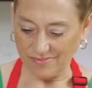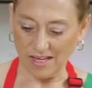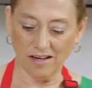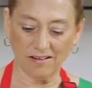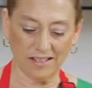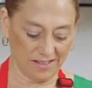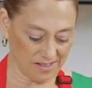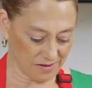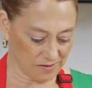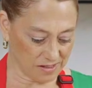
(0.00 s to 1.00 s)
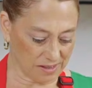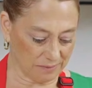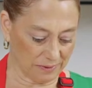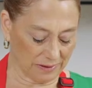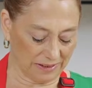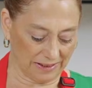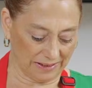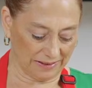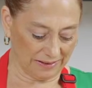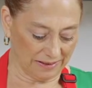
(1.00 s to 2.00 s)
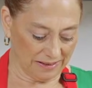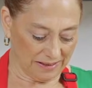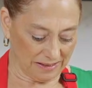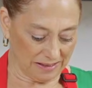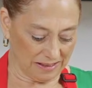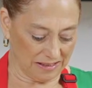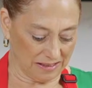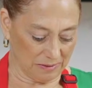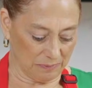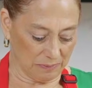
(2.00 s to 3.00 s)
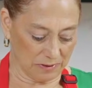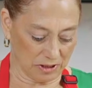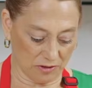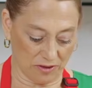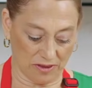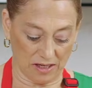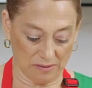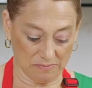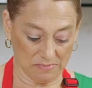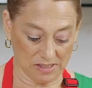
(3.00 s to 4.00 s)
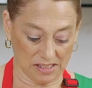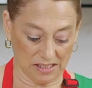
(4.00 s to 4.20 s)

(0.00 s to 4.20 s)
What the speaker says: All right, so simply put your thumbs